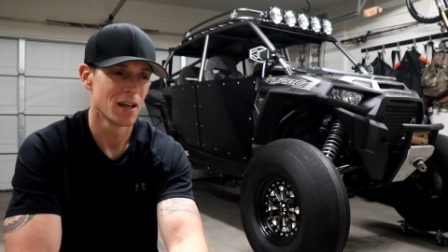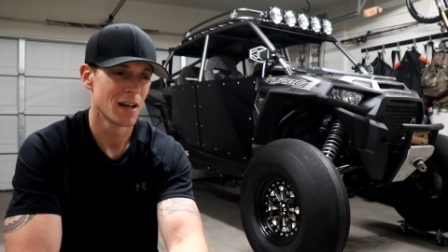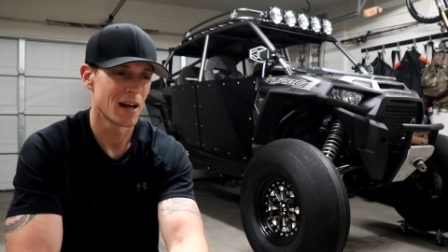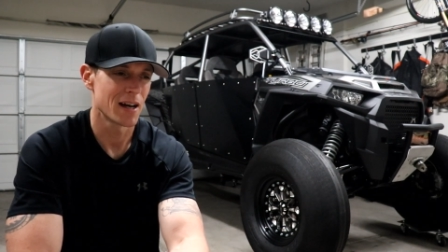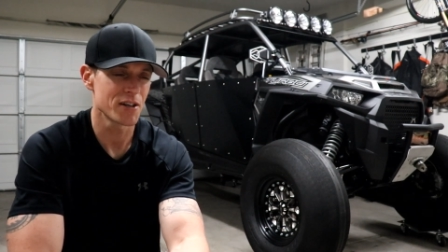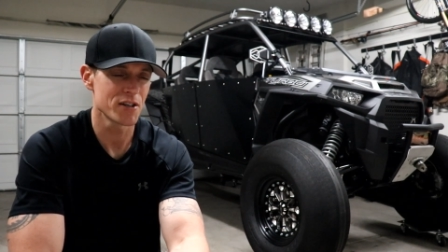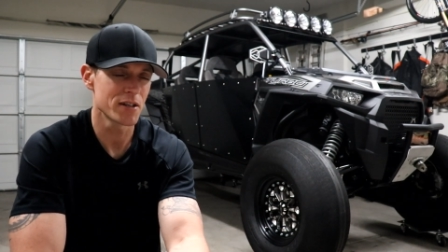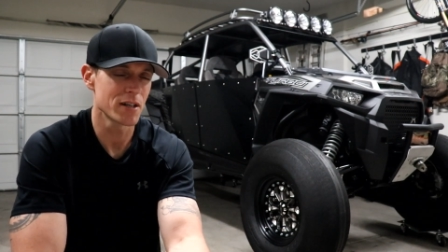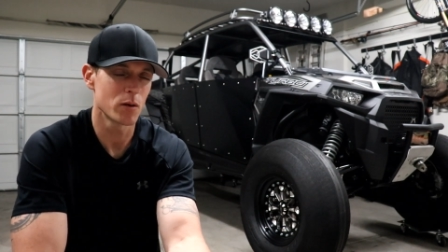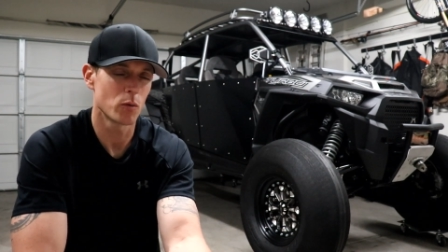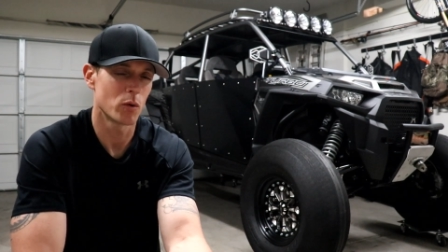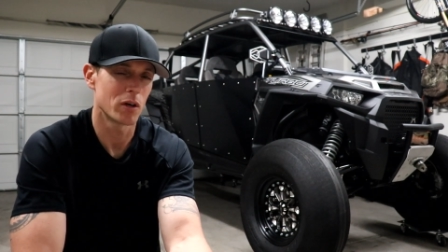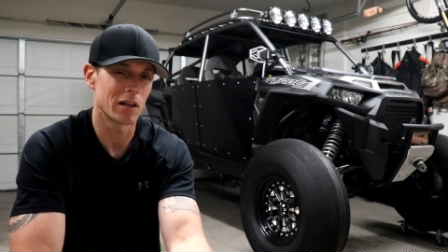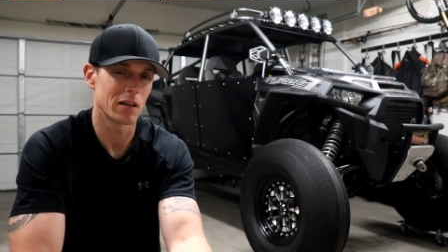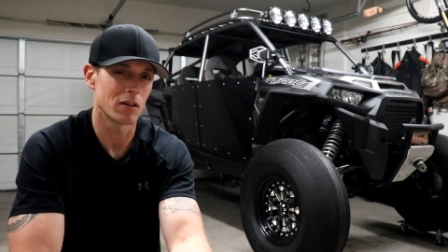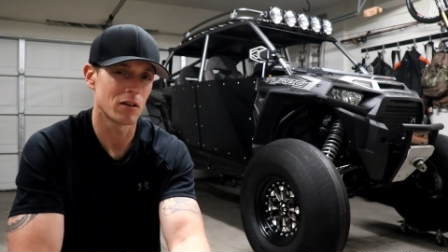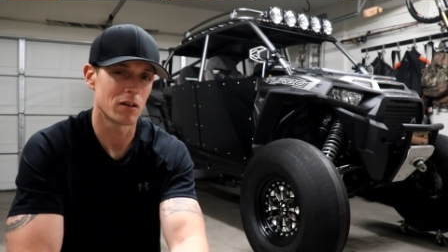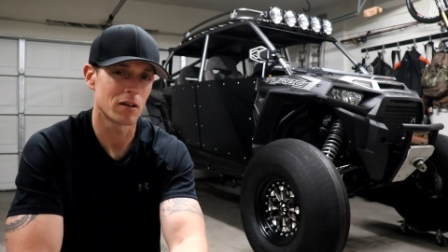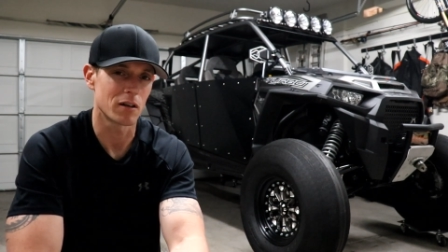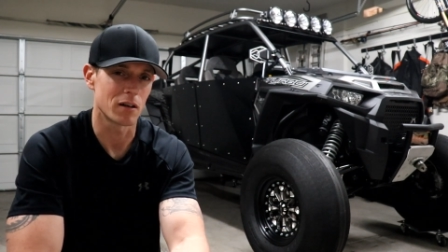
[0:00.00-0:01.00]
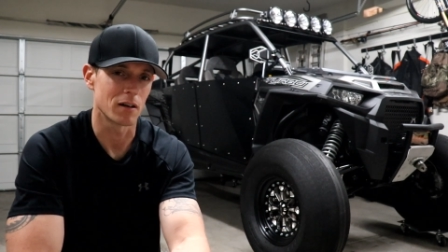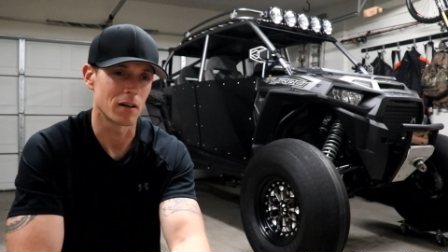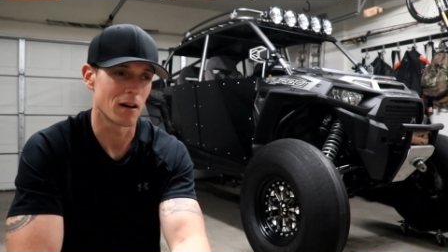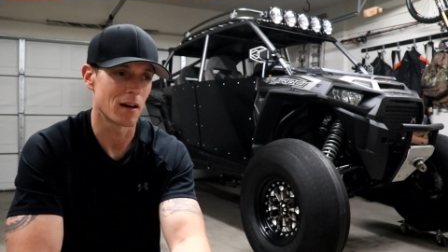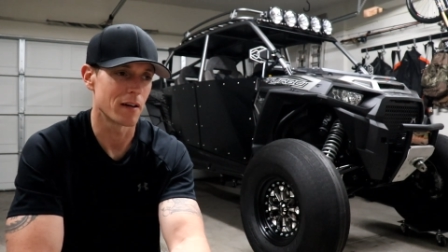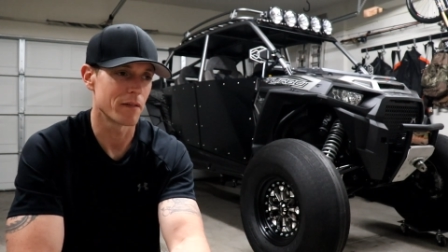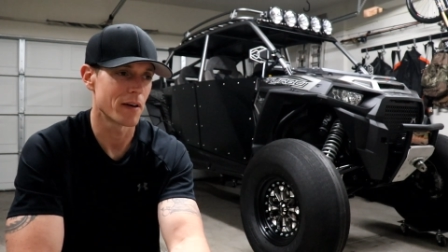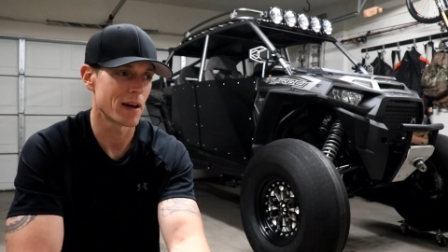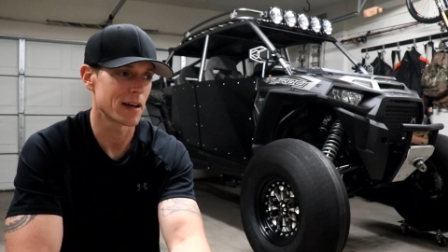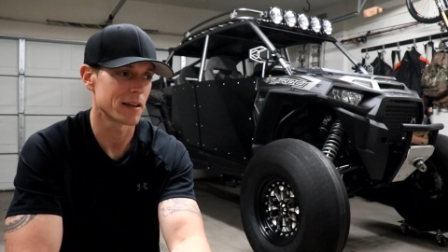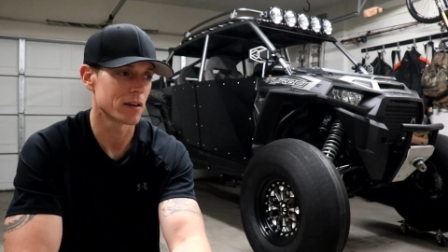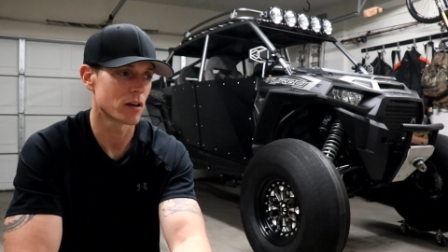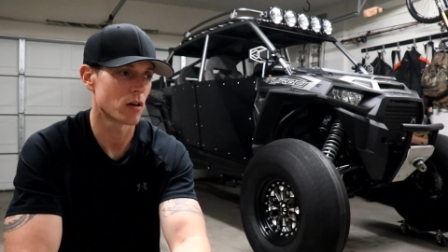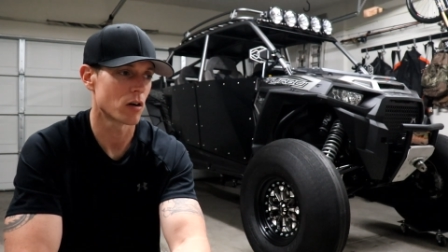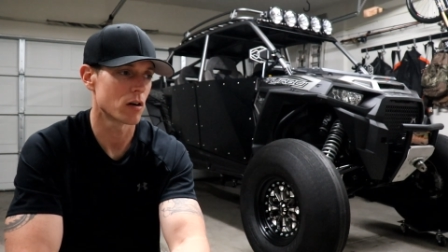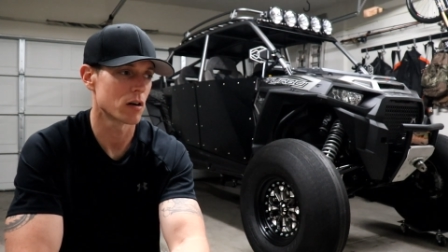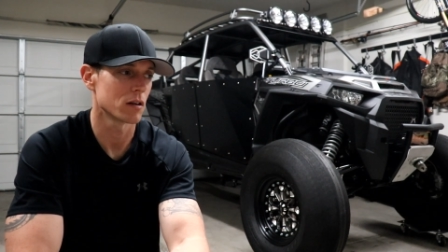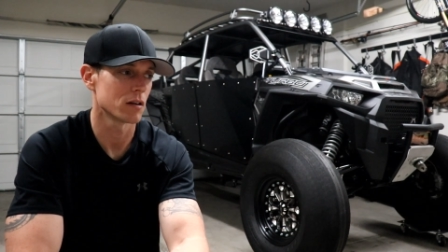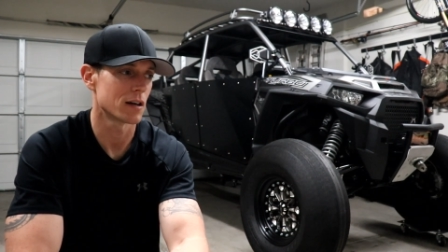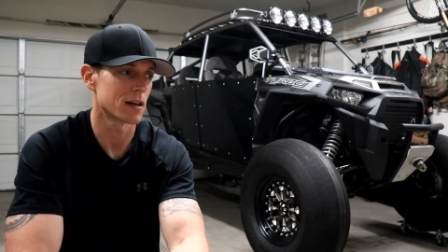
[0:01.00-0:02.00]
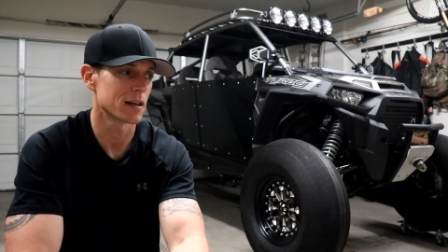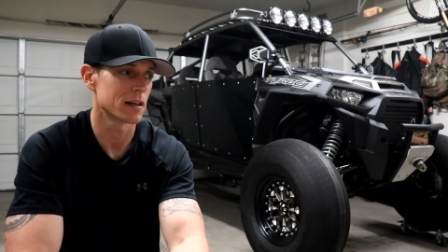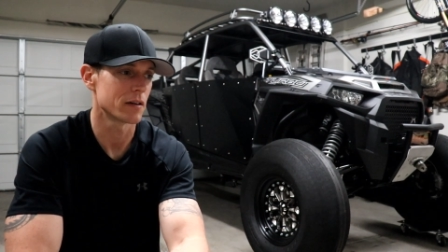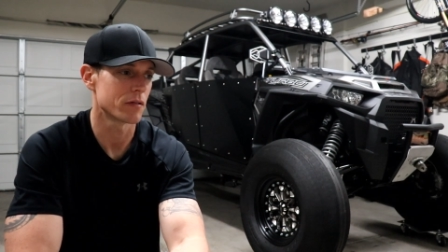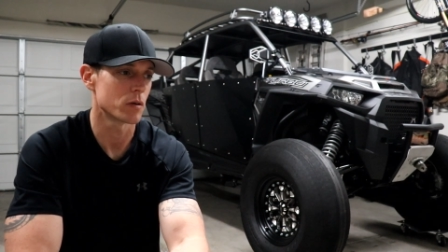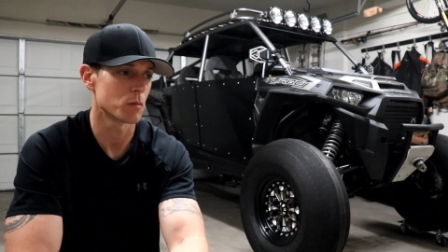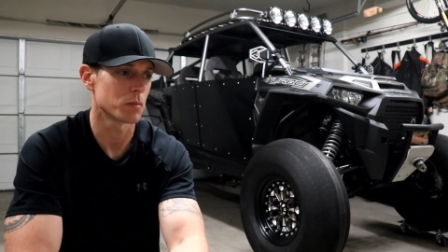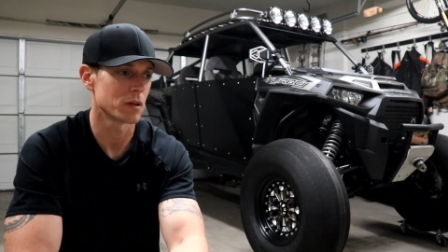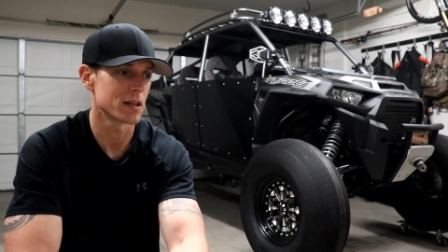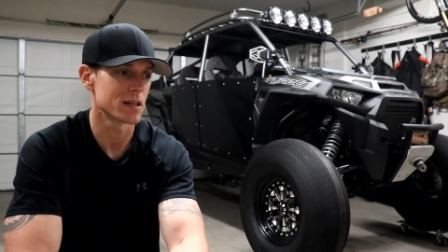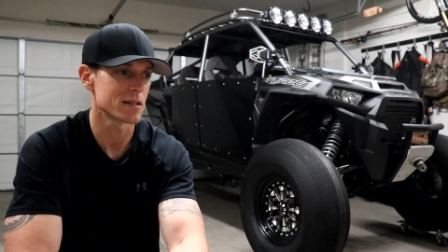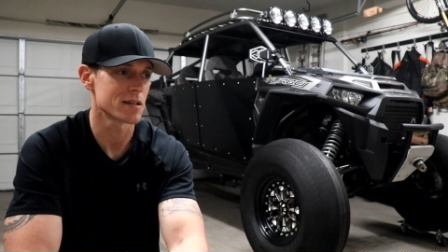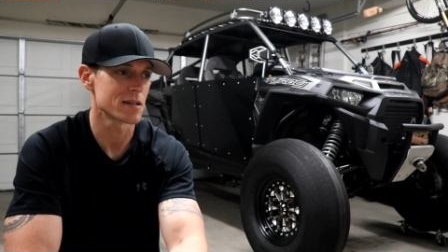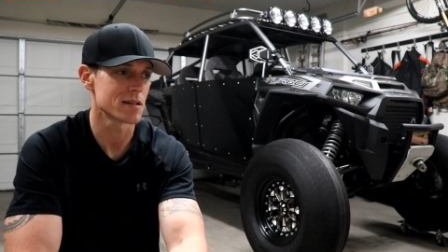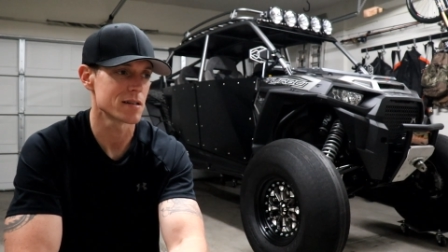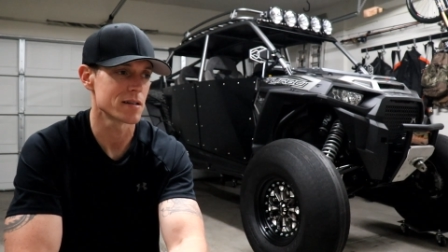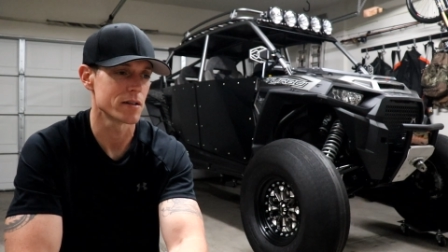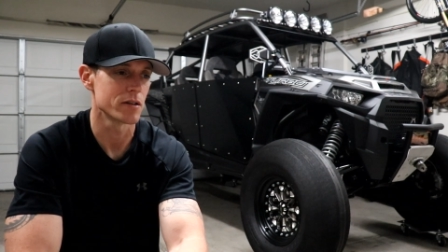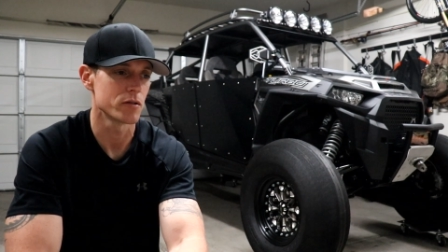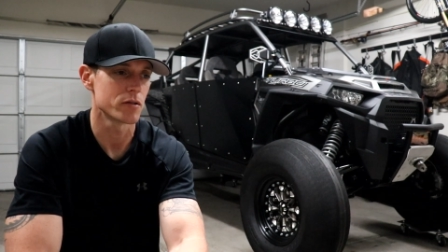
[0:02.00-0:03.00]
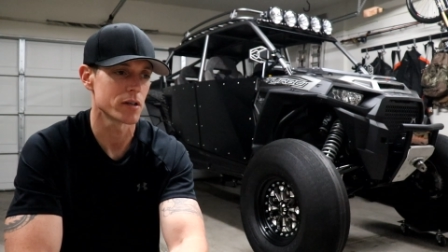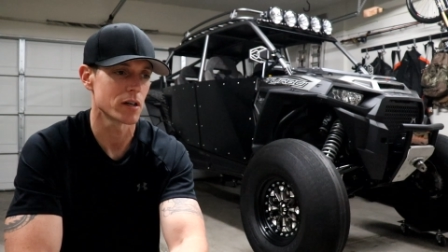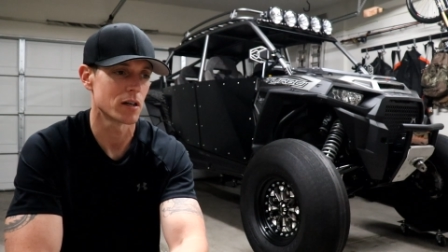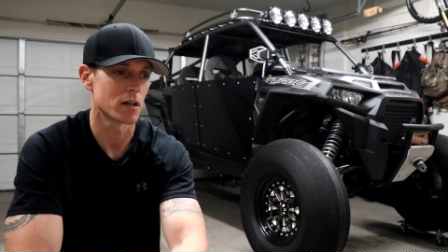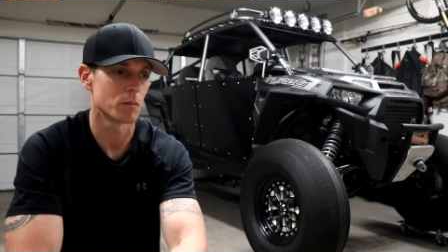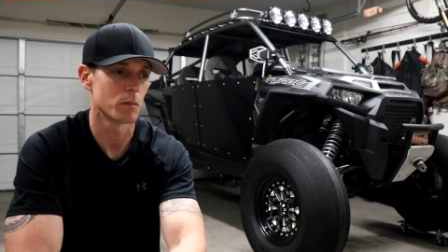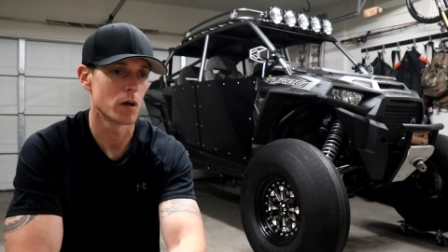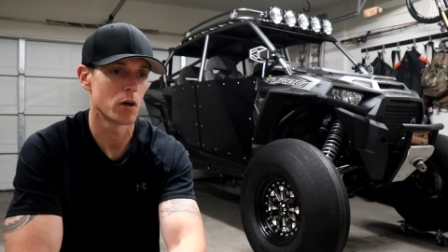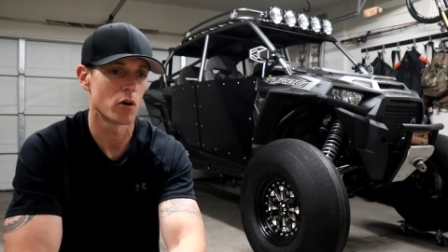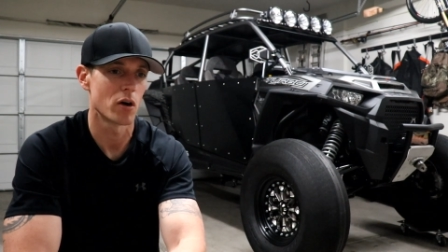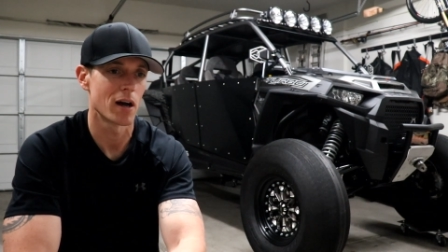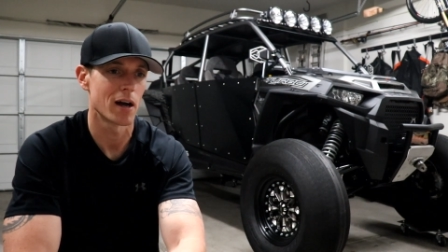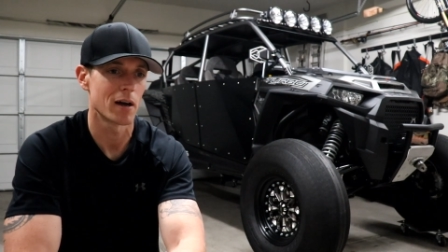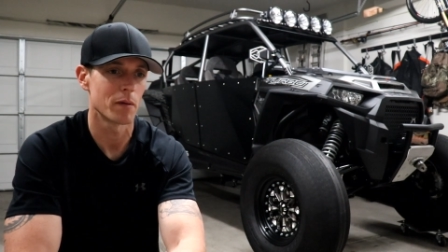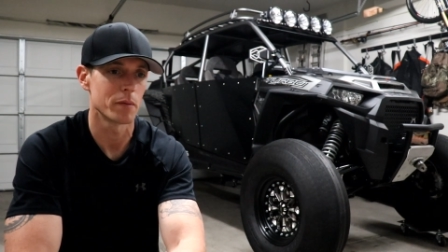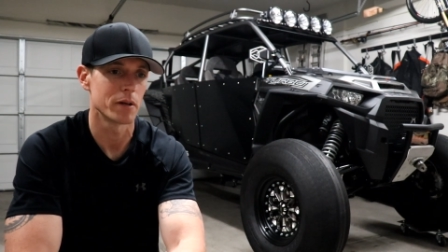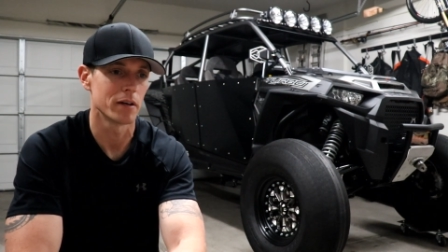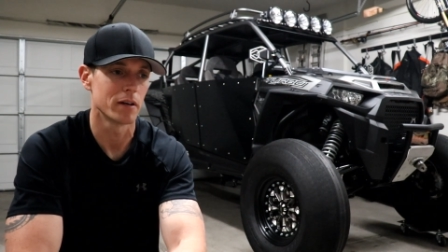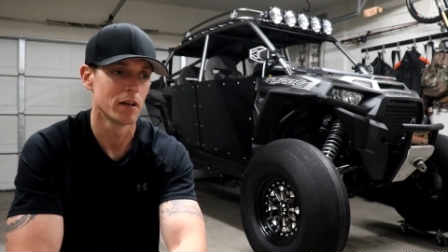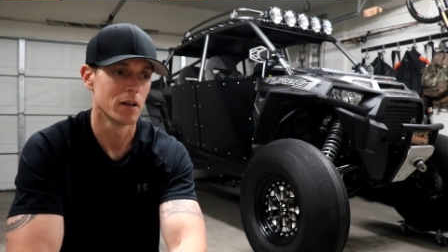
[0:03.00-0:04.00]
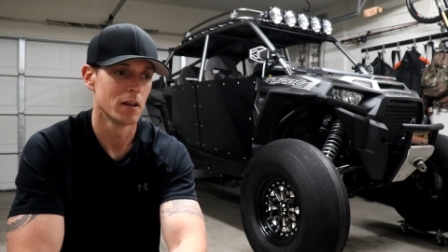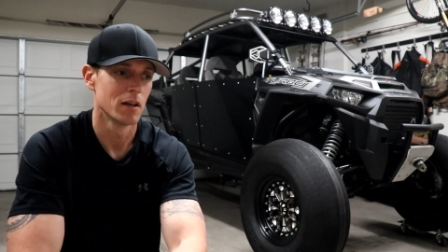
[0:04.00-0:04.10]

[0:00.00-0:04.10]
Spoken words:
I just didn't want it longer. I've had the car in a lot of different places in Utah and Moab and